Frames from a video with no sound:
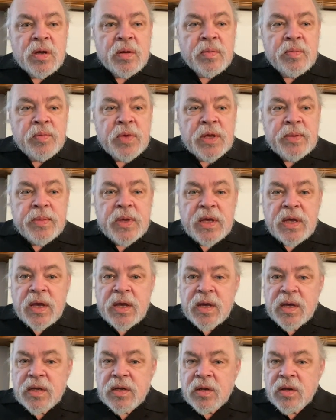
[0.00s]
maybe
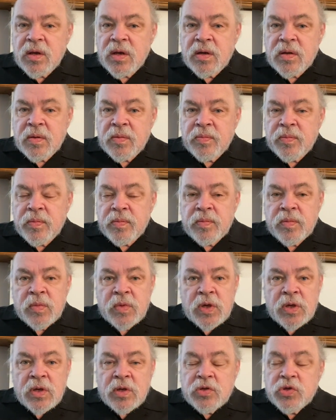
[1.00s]
at
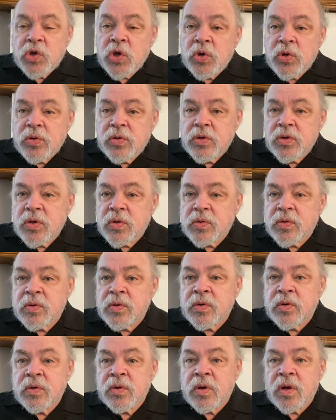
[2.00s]
church
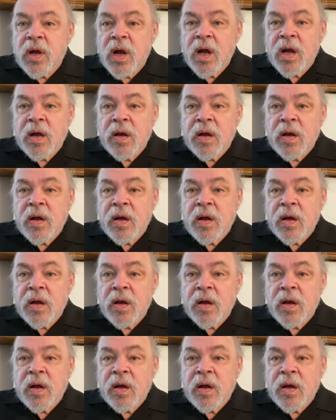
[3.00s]
or